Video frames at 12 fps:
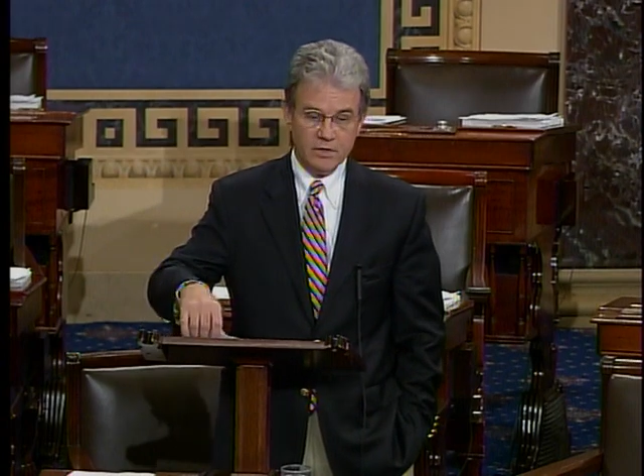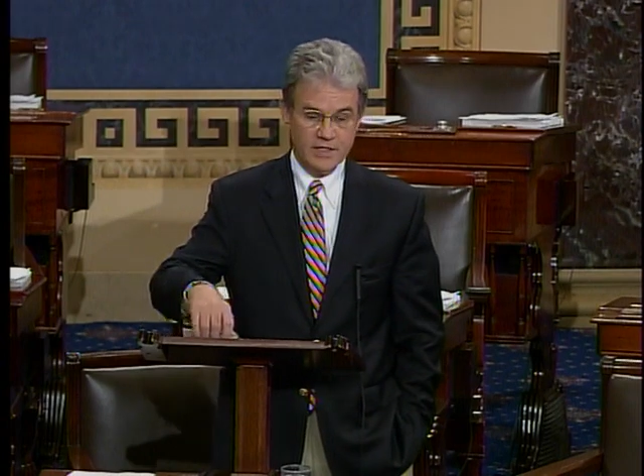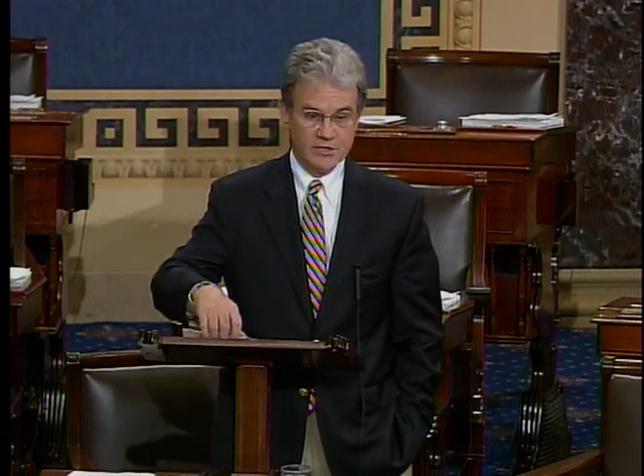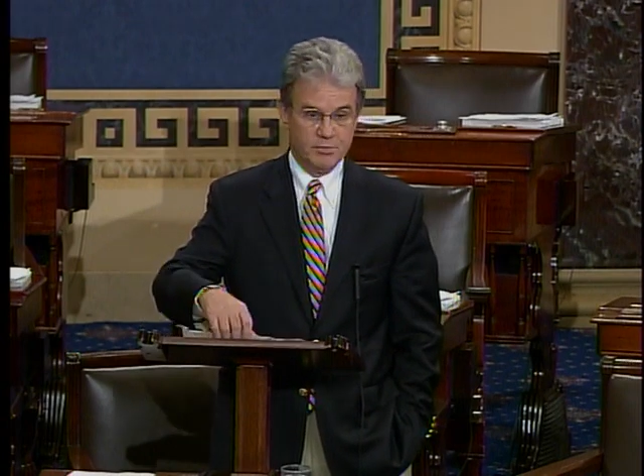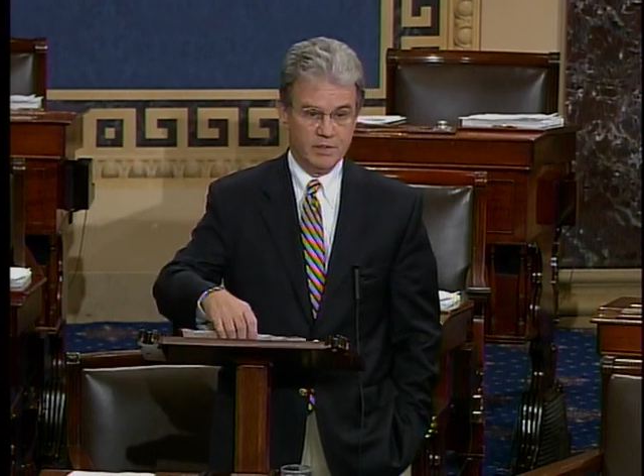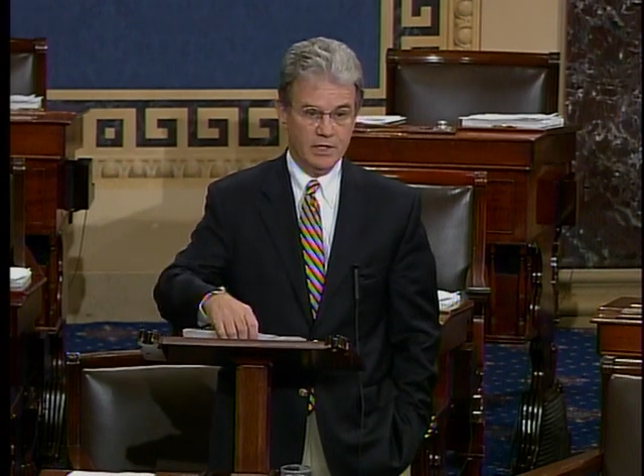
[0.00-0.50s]

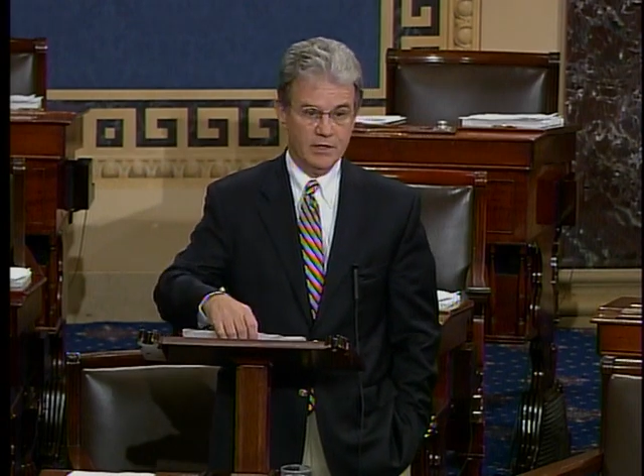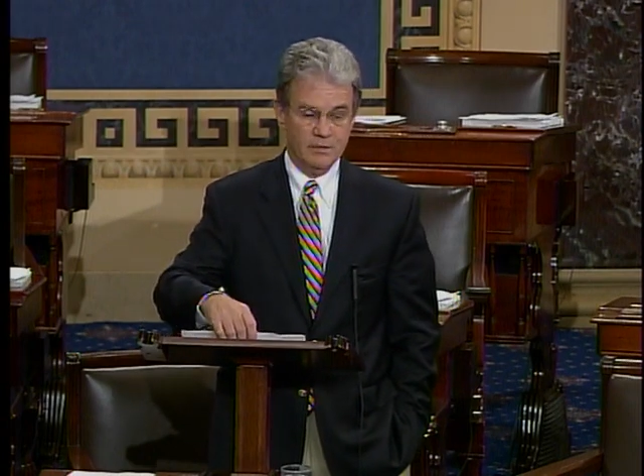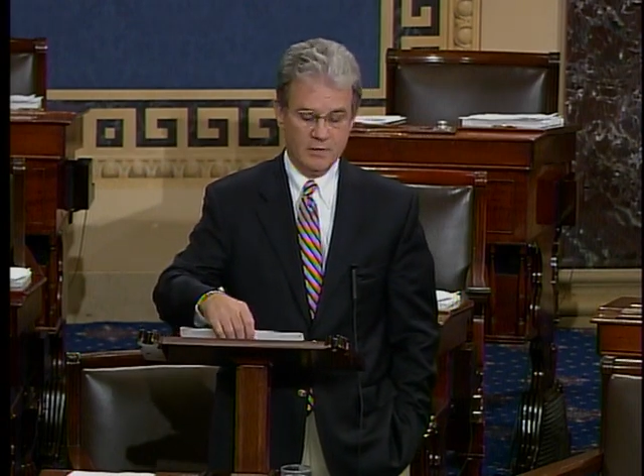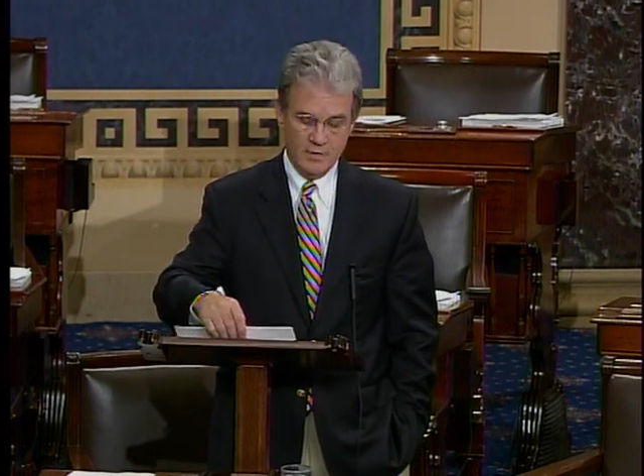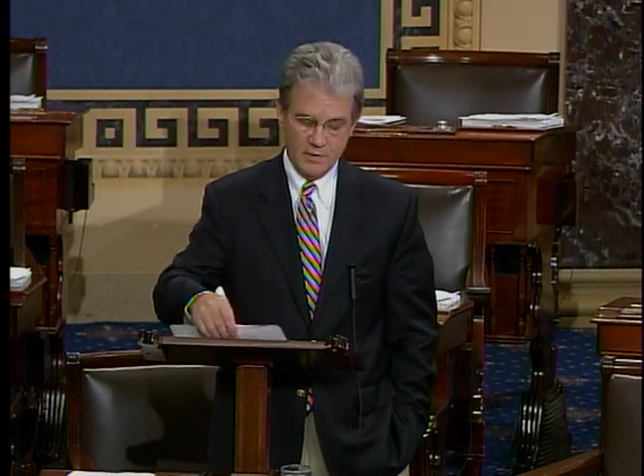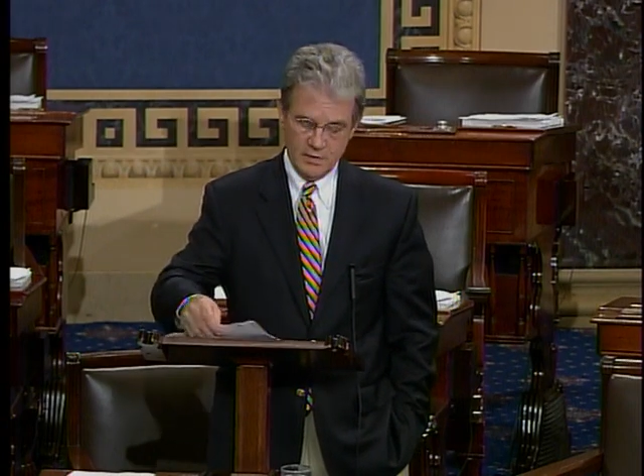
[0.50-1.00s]
has been
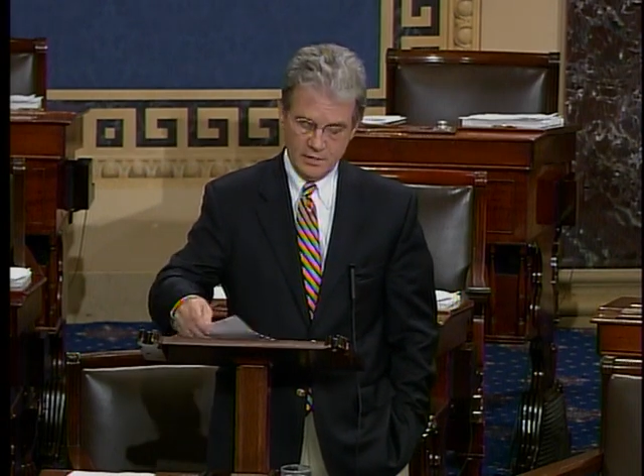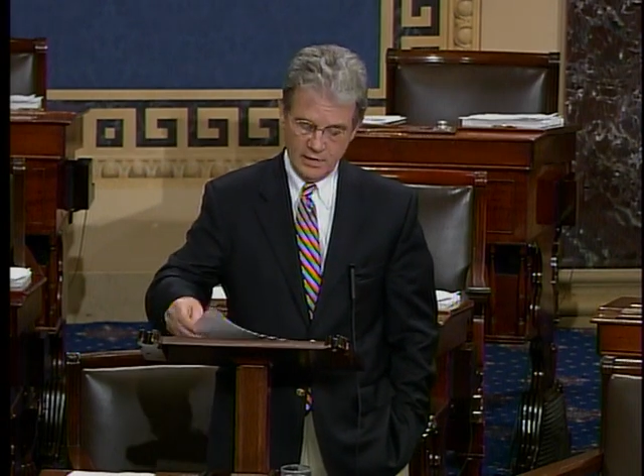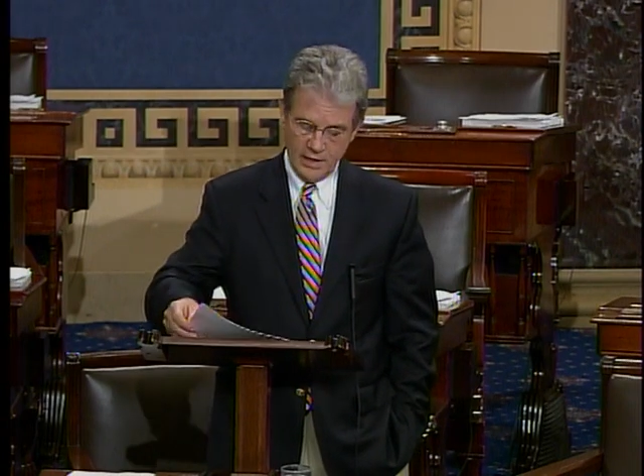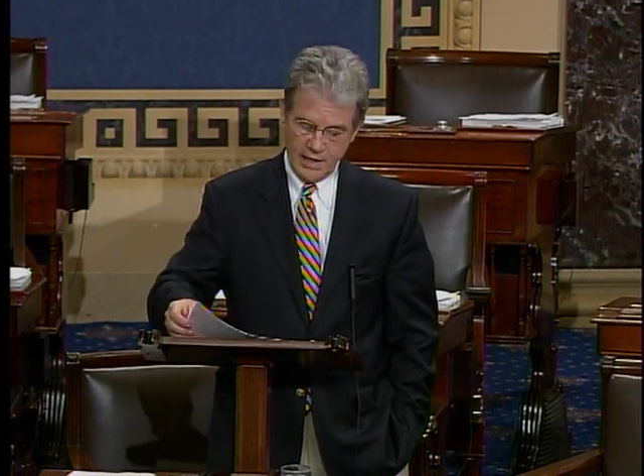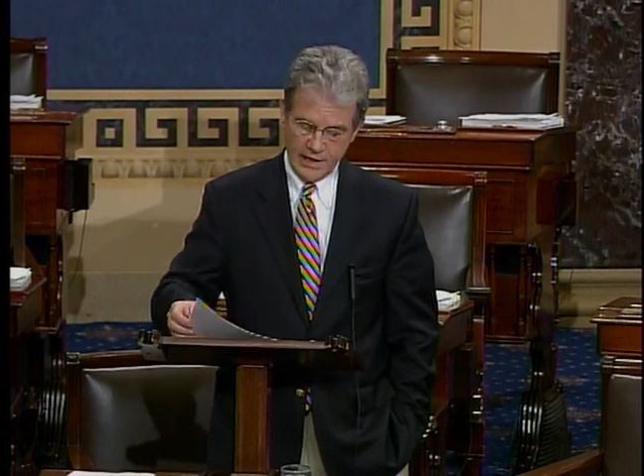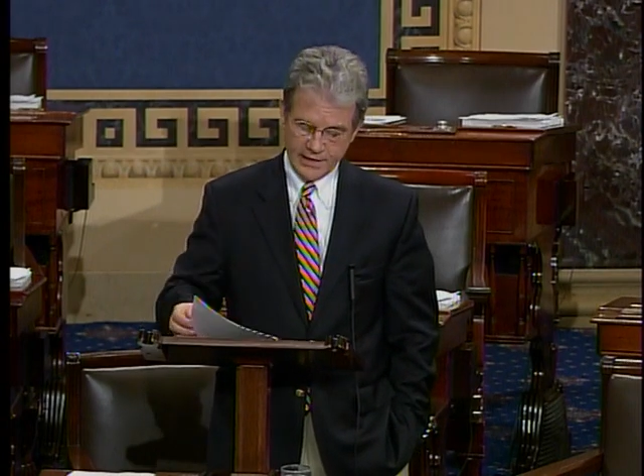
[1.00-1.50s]

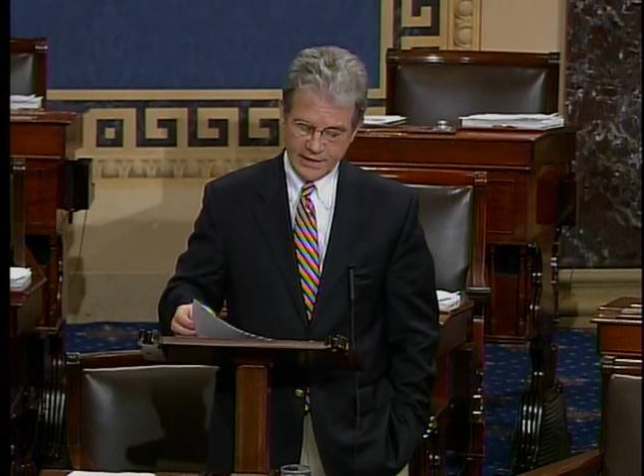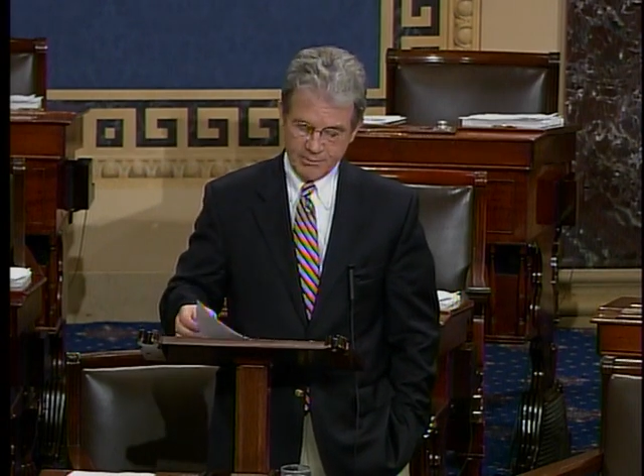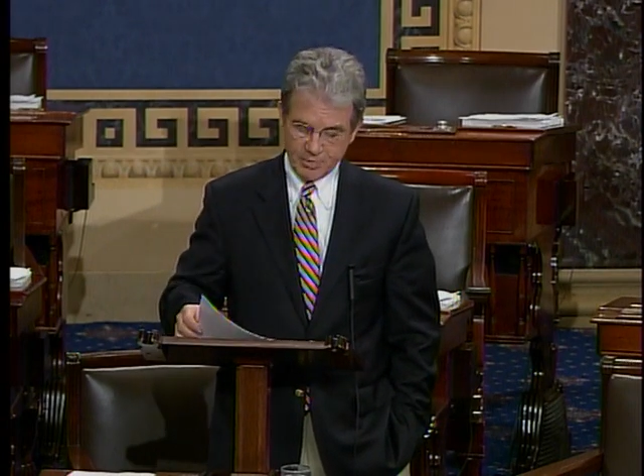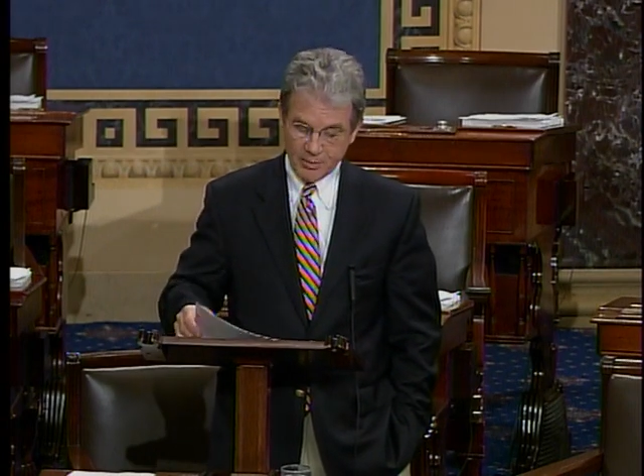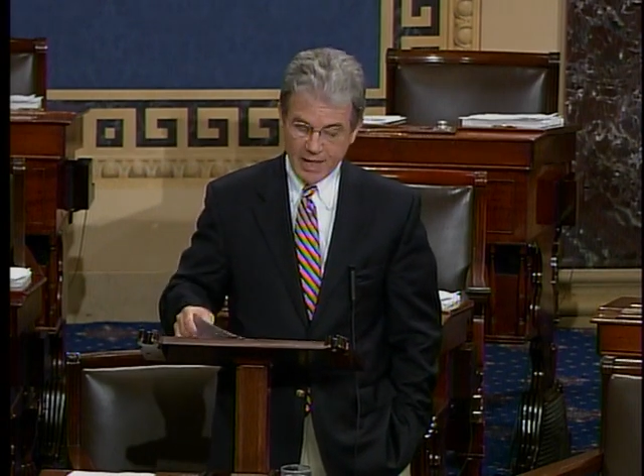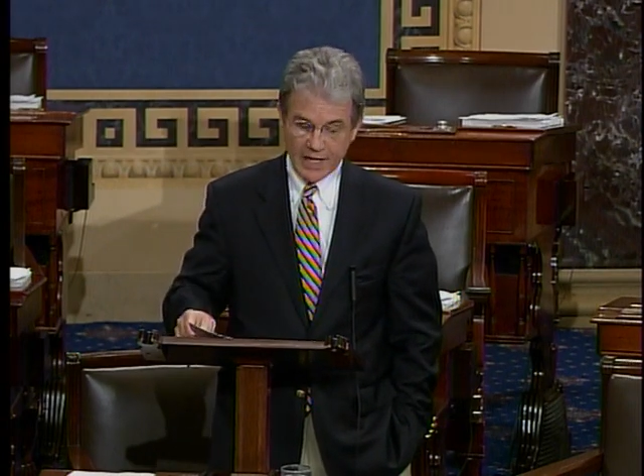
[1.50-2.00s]
a
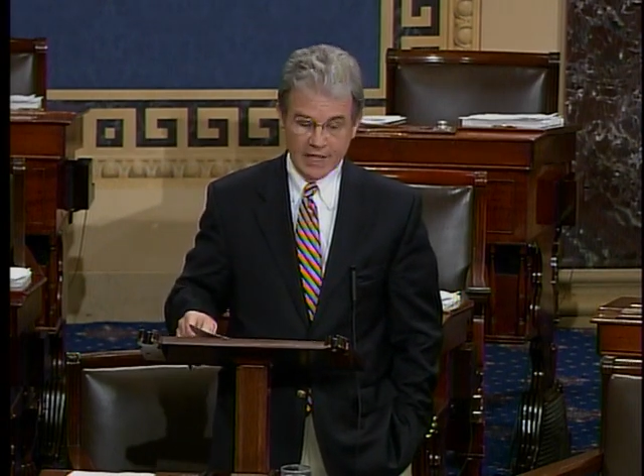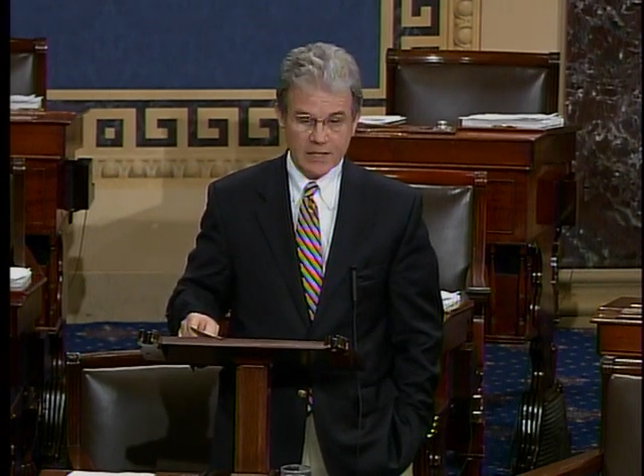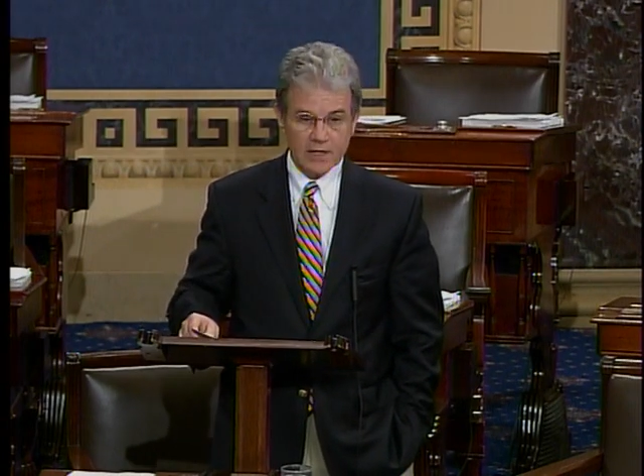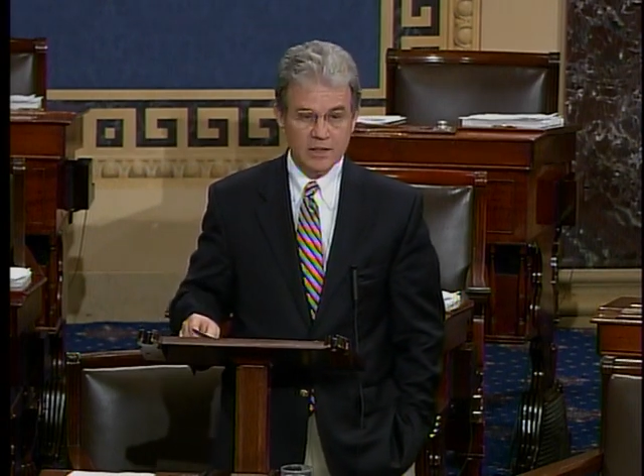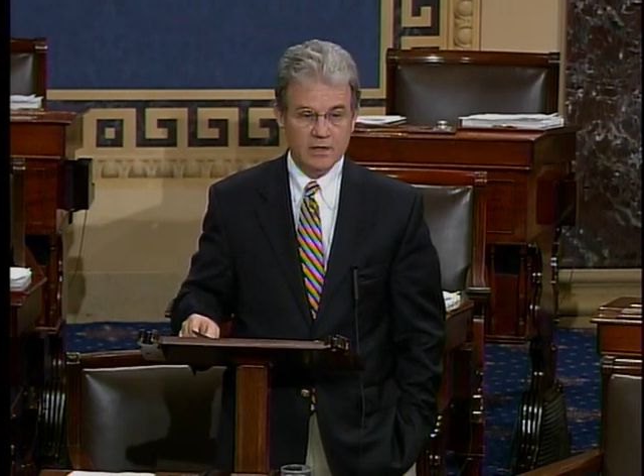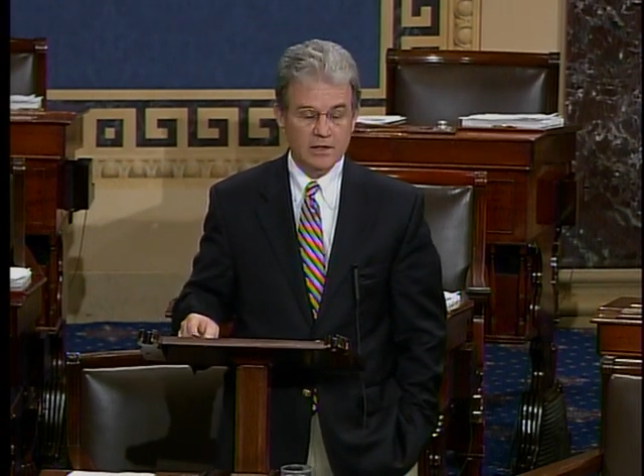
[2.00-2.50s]

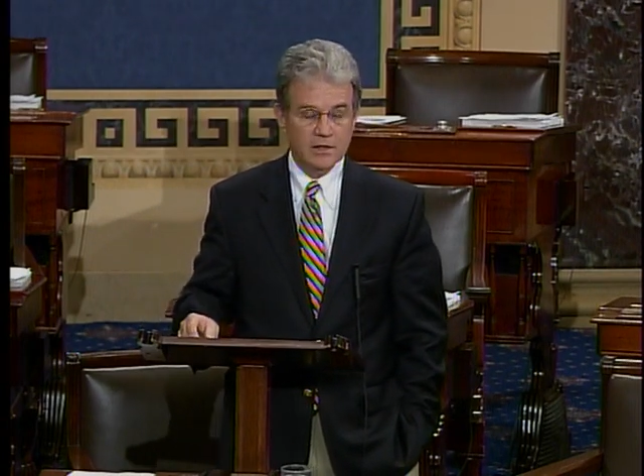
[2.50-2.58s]
diplomatic